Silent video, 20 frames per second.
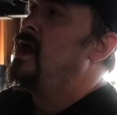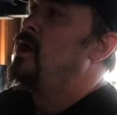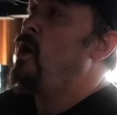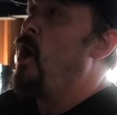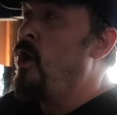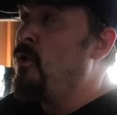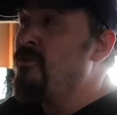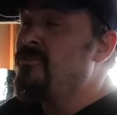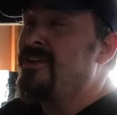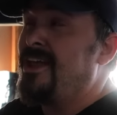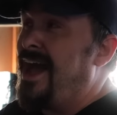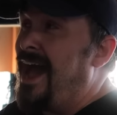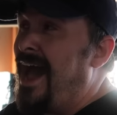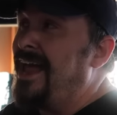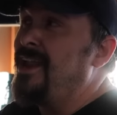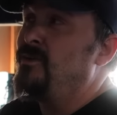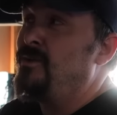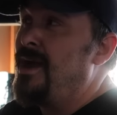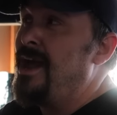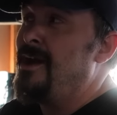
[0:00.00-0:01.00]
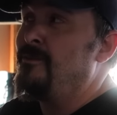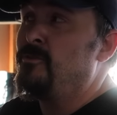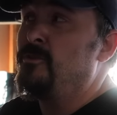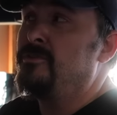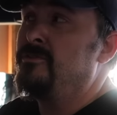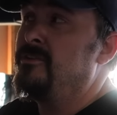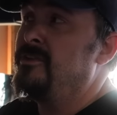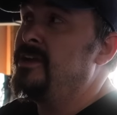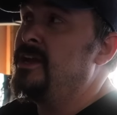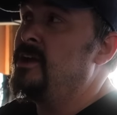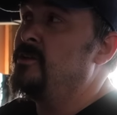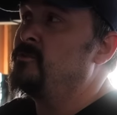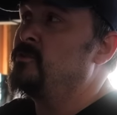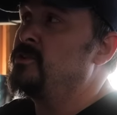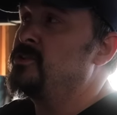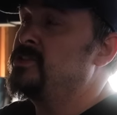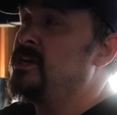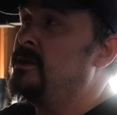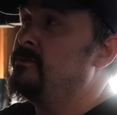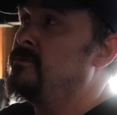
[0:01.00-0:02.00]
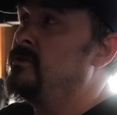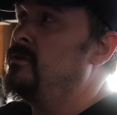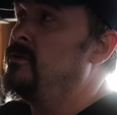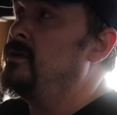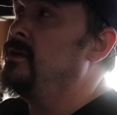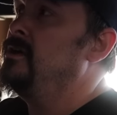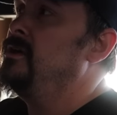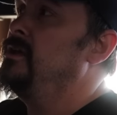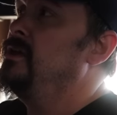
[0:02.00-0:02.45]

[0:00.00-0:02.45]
I don't have one right now for a shot car